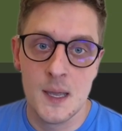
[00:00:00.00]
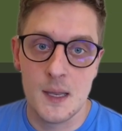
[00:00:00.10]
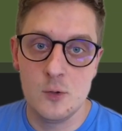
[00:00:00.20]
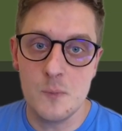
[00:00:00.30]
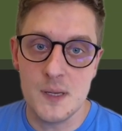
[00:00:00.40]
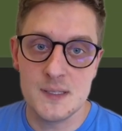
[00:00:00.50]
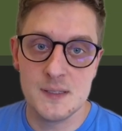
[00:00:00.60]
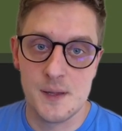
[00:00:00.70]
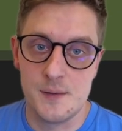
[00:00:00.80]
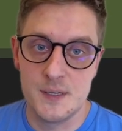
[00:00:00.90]
And you might see
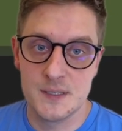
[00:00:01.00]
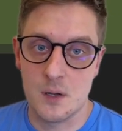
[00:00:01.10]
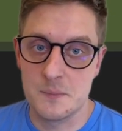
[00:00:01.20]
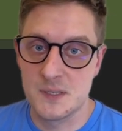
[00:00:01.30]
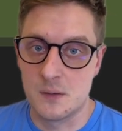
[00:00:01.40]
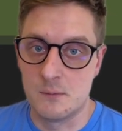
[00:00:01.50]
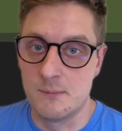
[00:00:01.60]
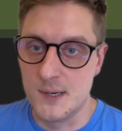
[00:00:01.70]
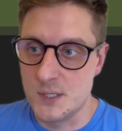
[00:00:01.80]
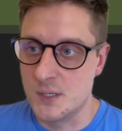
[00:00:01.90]
that there's
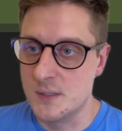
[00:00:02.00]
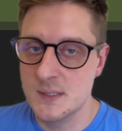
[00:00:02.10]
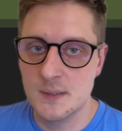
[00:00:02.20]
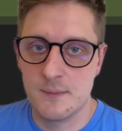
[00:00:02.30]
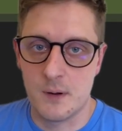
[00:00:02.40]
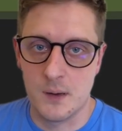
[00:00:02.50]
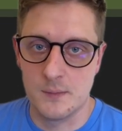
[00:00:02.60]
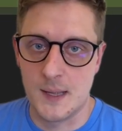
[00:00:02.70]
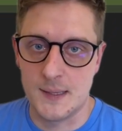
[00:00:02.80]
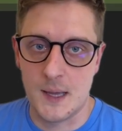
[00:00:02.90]
observations
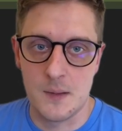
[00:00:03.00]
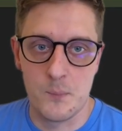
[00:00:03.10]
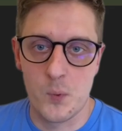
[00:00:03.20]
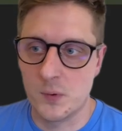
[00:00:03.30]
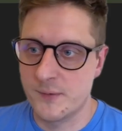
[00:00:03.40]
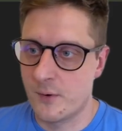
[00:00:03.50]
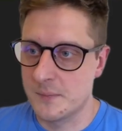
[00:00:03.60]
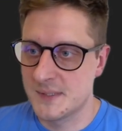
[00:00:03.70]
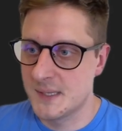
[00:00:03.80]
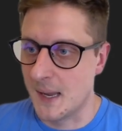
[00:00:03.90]
and that I import from
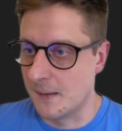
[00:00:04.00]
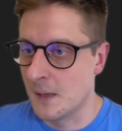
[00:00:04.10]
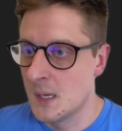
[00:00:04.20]
state.